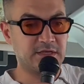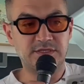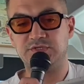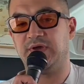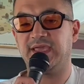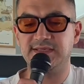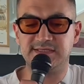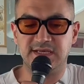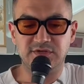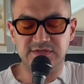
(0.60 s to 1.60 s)
So I can
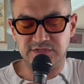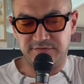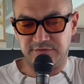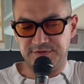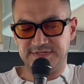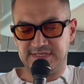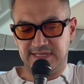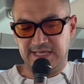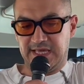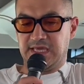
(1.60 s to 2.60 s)
send you this, of course, as a
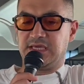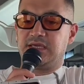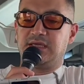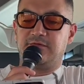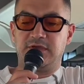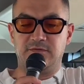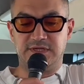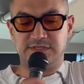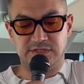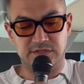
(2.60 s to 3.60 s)
link if you
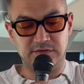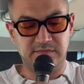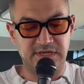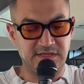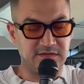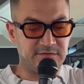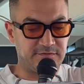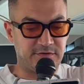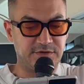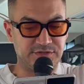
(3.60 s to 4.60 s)
want to. But the
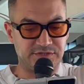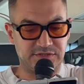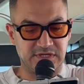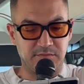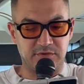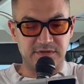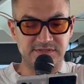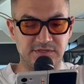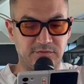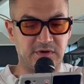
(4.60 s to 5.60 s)
first
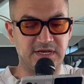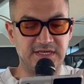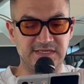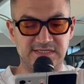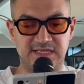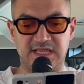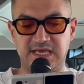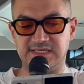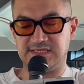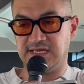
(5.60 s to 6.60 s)
important one is in
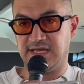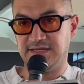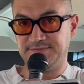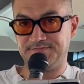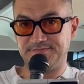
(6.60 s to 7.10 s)
Nicaea.